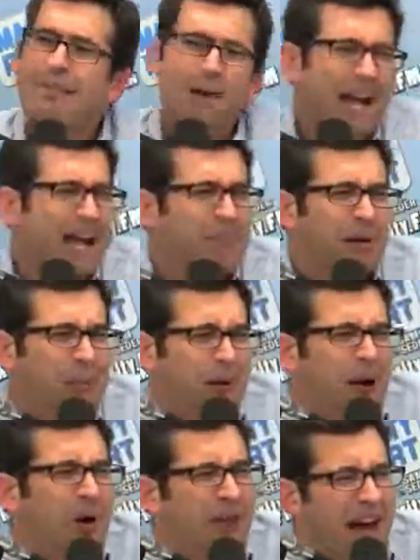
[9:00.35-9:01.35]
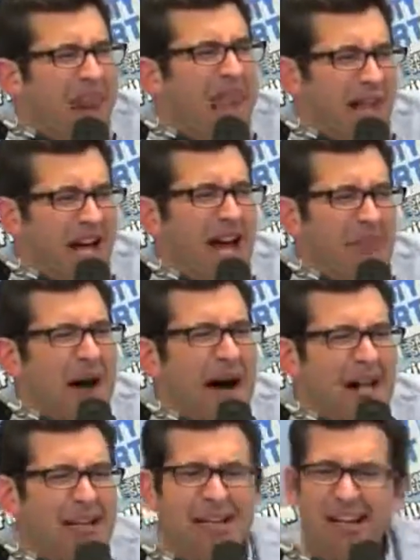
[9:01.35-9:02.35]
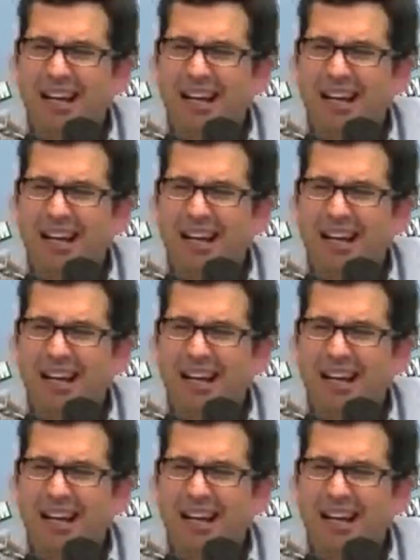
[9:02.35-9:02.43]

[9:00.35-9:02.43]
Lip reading: But anybody below that, forget about it.